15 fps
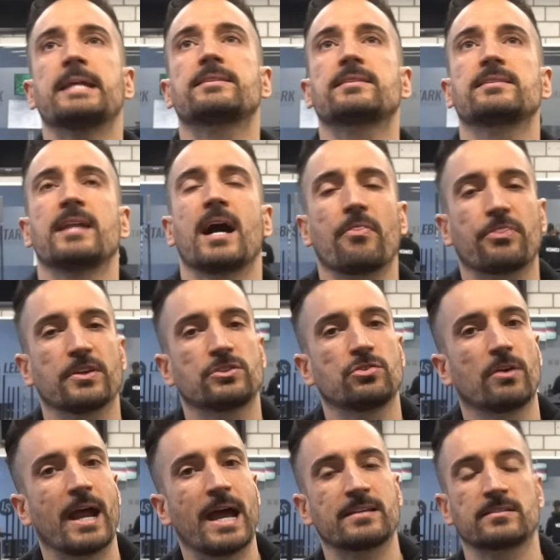it's not that
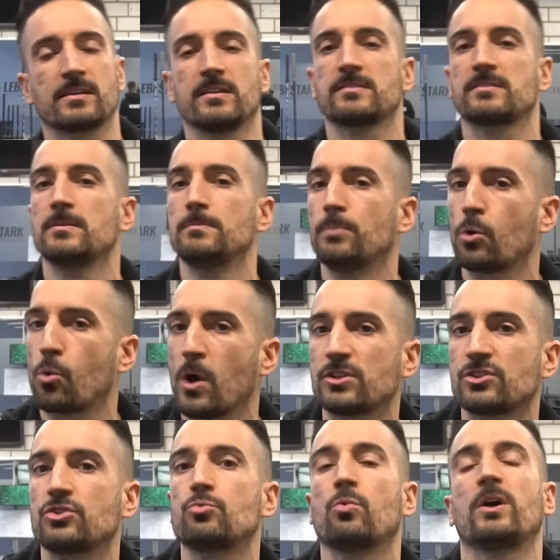you're asking a simple
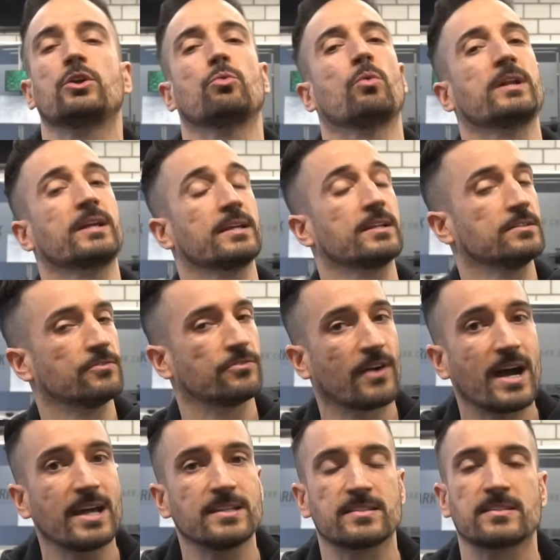question where you want to get an
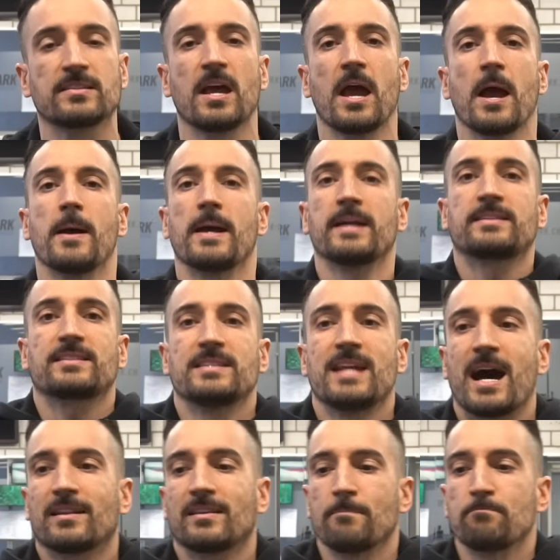advice. It's
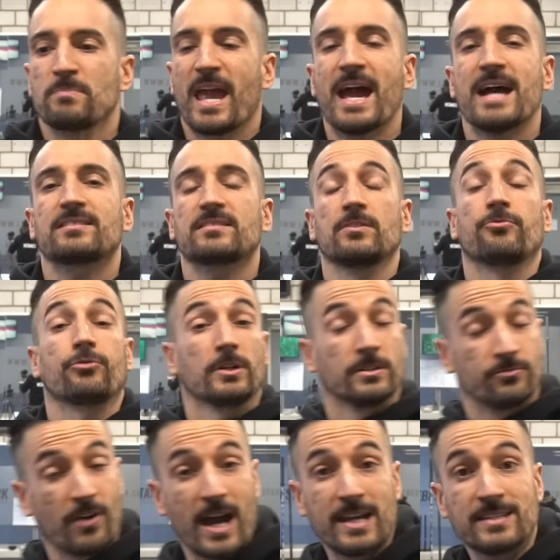not asking for
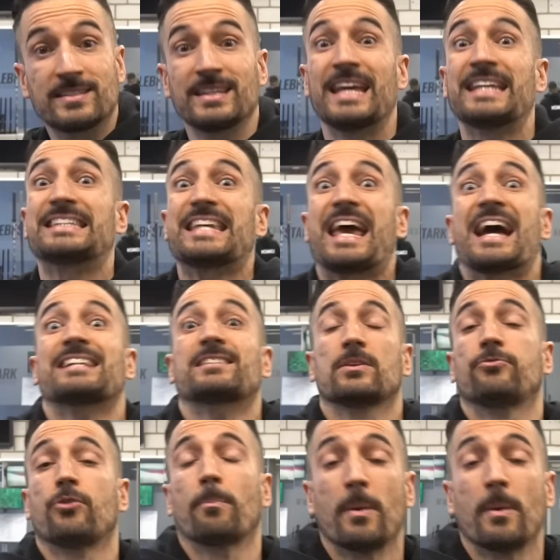advice. It's asking for